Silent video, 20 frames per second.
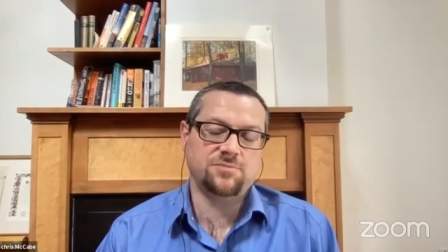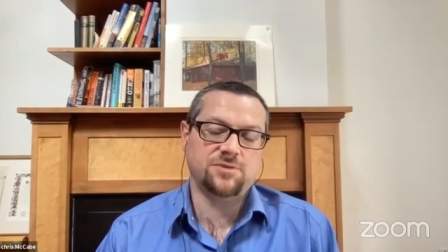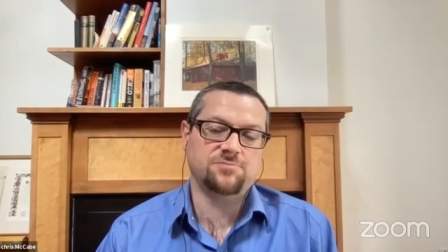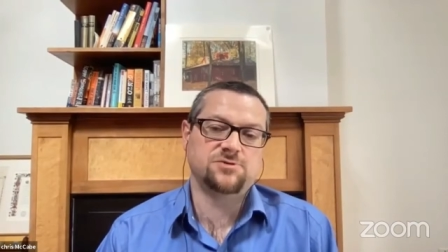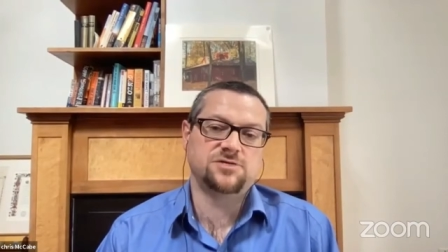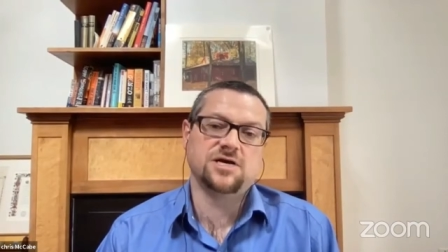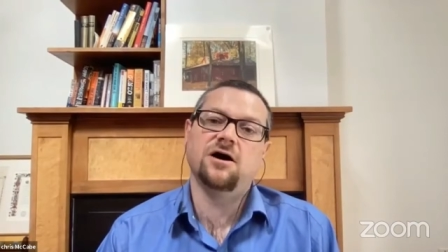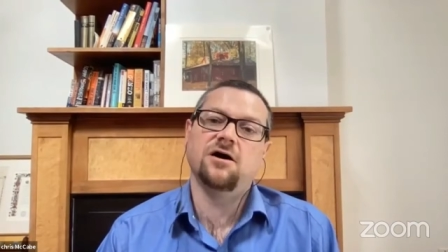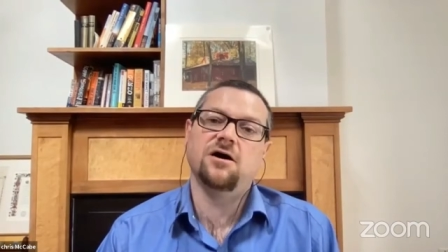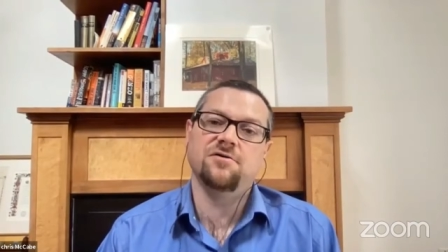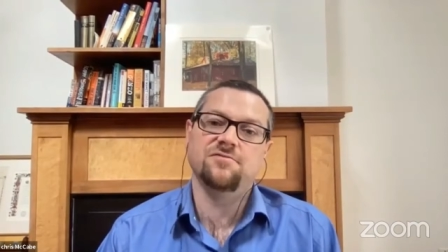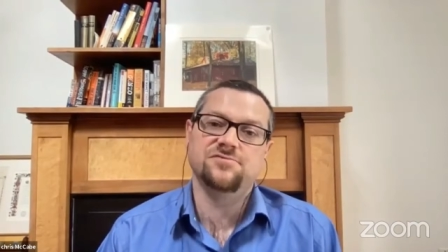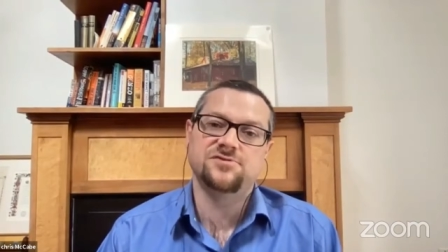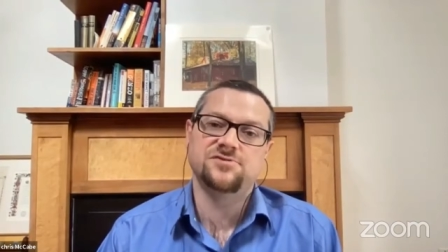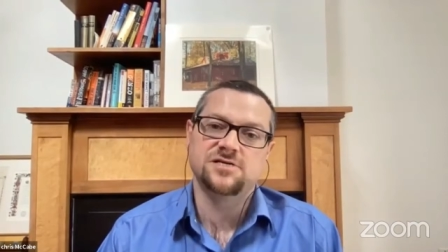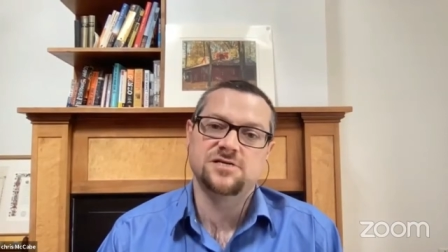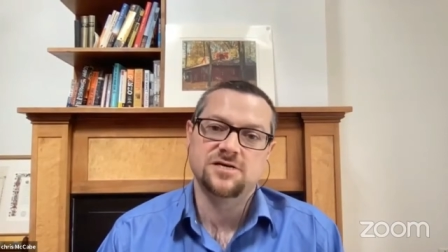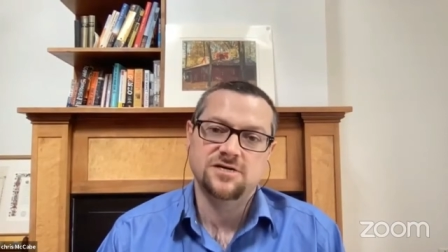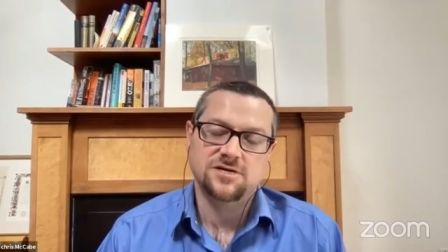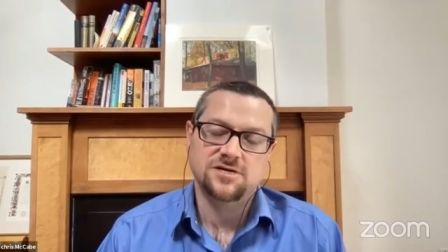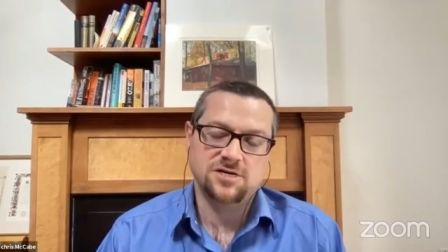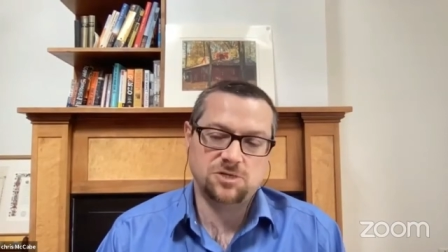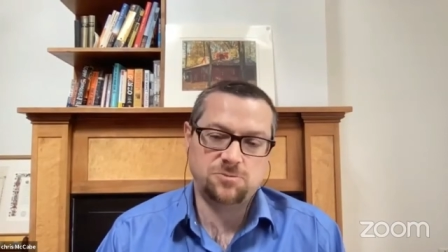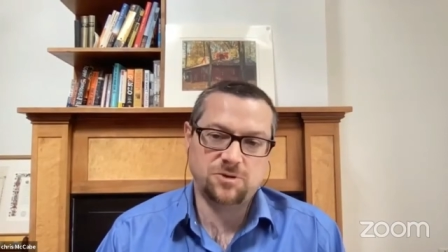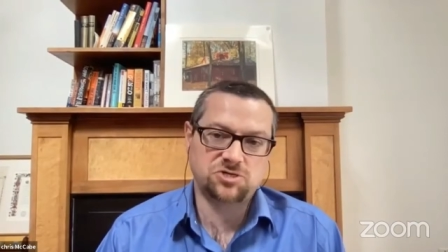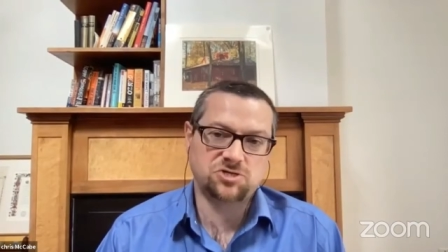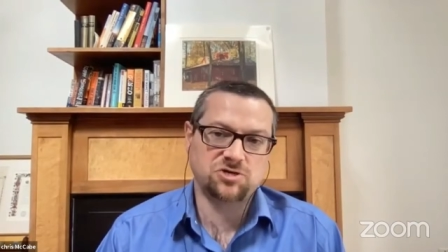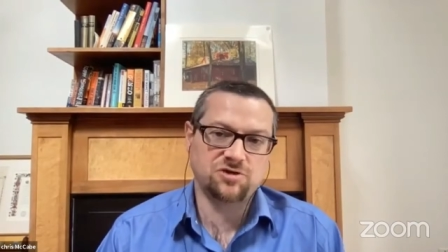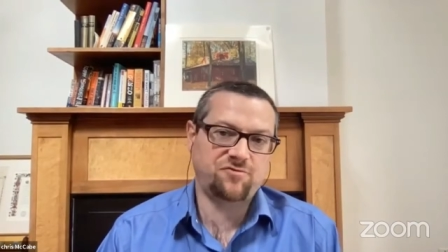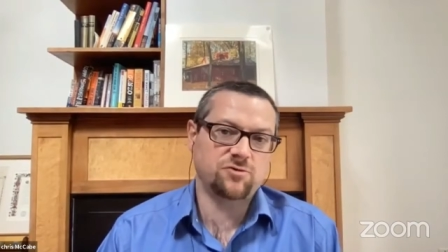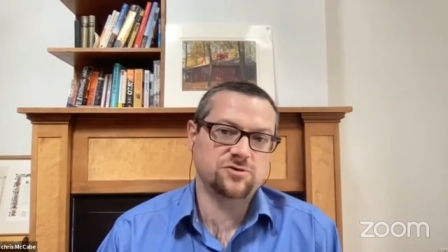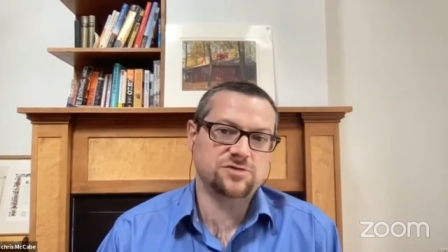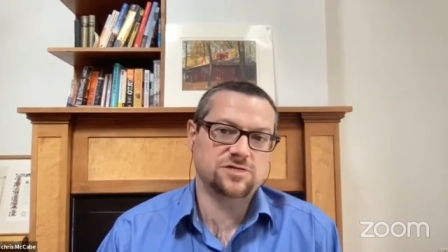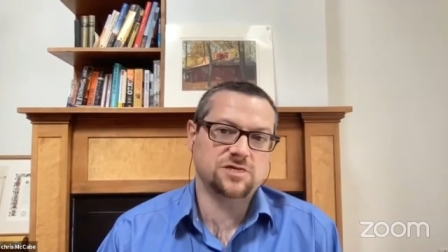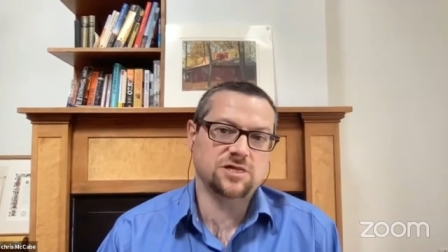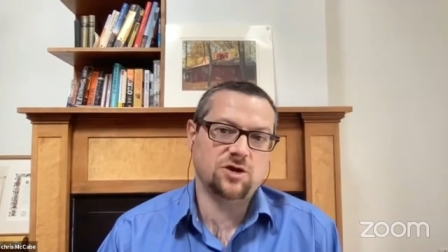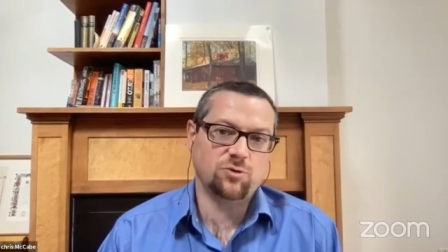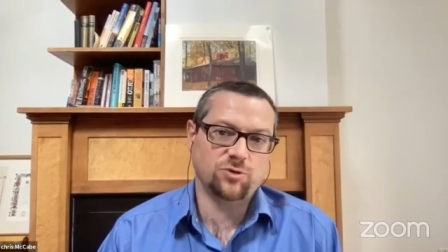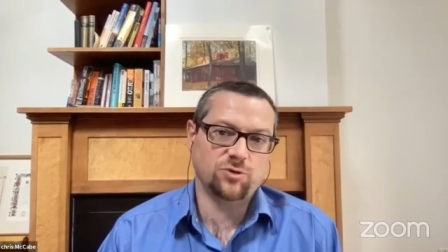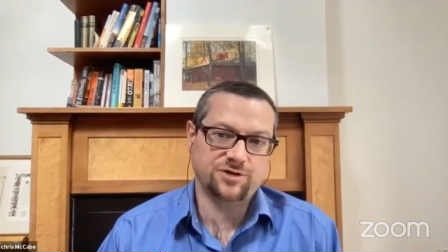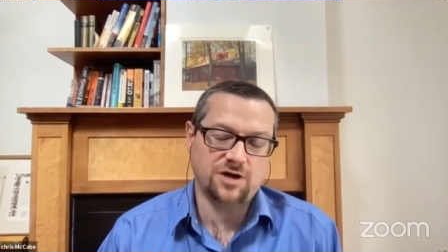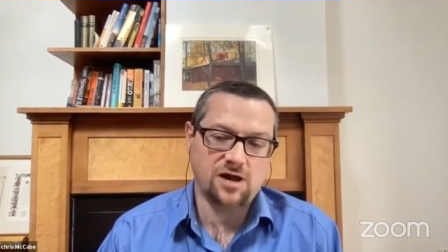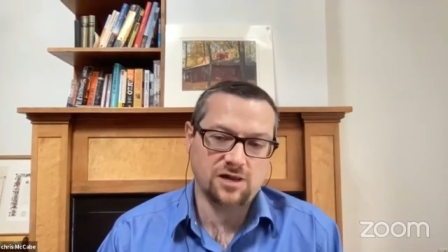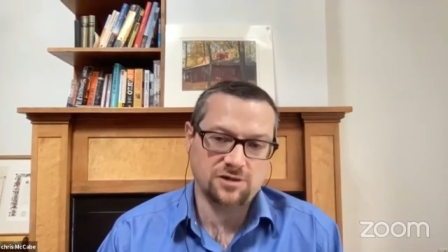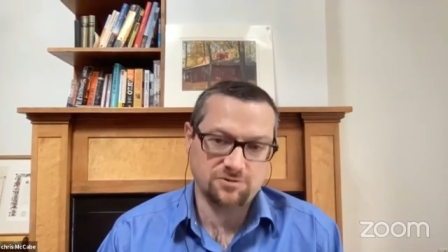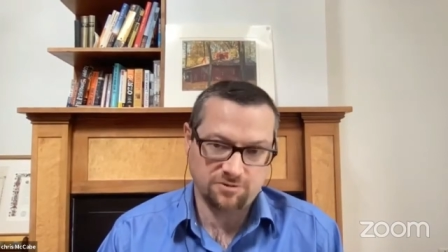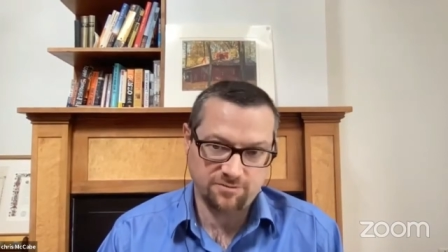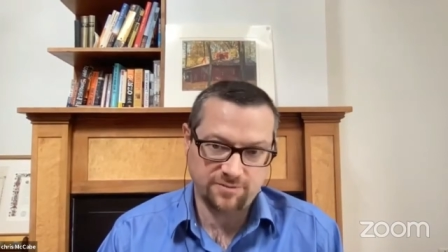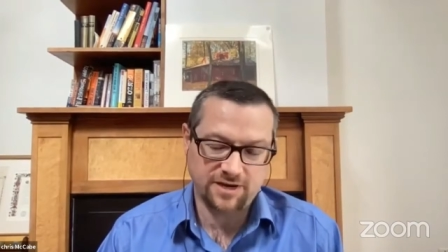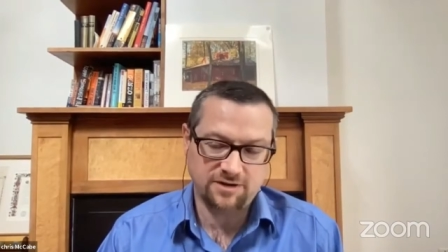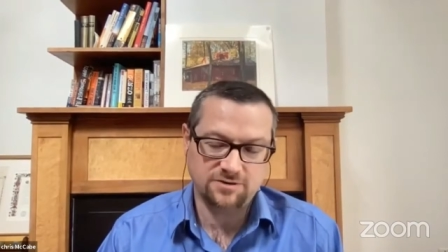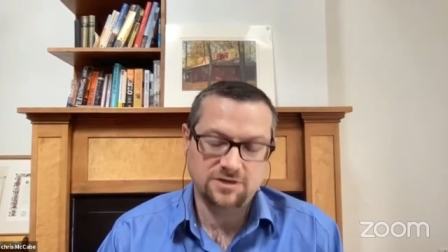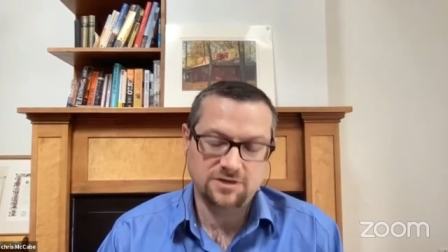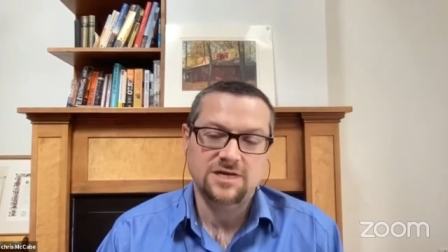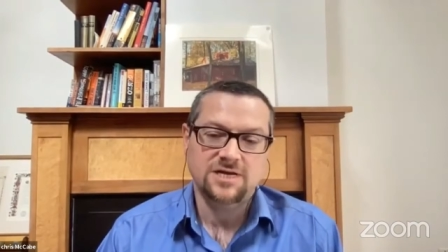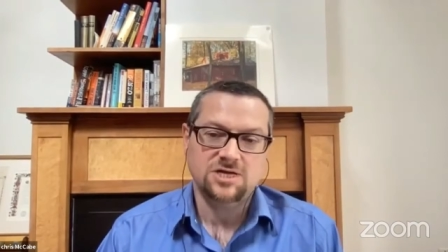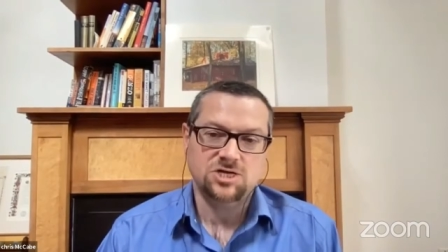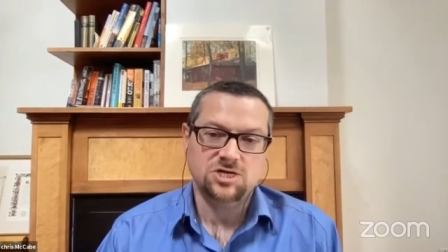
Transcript: themselves, especially if it was a lower dollar amount,